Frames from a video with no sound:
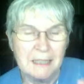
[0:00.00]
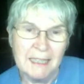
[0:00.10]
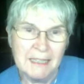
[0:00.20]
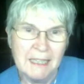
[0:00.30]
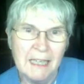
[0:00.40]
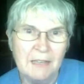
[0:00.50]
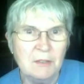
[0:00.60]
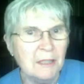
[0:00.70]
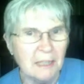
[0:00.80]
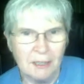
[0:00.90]
I saved,
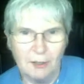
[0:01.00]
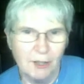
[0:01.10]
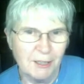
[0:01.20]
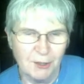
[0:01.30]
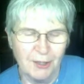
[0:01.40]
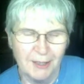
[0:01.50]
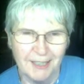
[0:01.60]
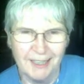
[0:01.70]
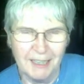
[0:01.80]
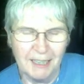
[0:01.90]
and I lost all
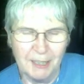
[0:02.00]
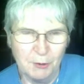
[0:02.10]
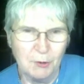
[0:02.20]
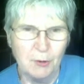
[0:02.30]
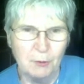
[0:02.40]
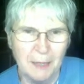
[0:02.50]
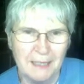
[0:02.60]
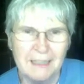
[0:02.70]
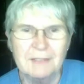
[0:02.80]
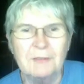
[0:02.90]
that, and I couldn't go
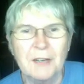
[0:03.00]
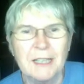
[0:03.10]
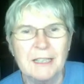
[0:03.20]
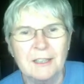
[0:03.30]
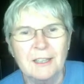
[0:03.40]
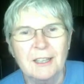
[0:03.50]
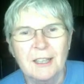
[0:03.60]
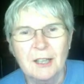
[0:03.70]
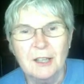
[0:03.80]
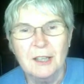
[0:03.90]
back and find
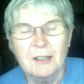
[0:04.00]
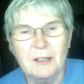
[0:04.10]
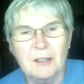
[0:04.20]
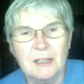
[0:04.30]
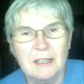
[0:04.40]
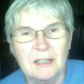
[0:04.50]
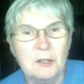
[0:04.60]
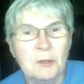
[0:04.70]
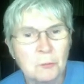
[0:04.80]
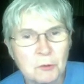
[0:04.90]
the
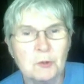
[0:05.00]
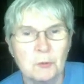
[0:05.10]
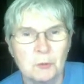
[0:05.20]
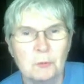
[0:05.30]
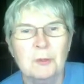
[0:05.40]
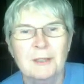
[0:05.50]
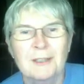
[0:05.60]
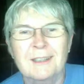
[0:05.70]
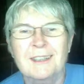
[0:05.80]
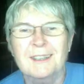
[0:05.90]
YouTube
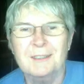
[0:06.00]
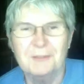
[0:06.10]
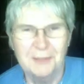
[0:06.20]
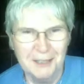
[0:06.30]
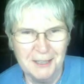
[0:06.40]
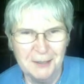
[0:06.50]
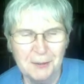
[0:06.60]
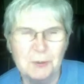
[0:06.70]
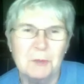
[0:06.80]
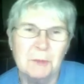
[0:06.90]

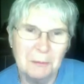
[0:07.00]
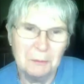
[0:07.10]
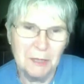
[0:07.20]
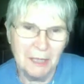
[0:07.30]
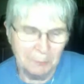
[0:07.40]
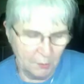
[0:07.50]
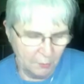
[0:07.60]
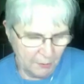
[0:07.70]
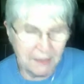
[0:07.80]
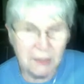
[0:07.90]
video to be able to
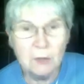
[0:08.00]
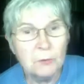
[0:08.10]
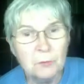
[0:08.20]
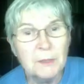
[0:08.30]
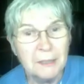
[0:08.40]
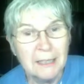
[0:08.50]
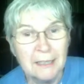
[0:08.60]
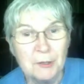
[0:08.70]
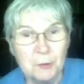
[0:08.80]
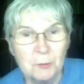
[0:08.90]
upload it. So we got a
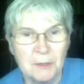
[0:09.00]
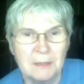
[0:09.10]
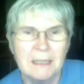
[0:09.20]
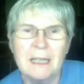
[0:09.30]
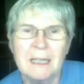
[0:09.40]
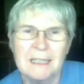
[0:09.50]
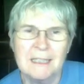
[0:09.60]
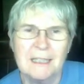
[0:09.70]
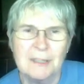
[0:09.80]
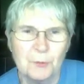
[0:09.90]
new one, and I guess
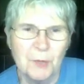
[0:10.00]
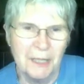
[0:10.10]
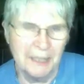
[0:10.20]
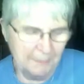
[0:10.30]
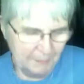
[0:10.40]
that's okay.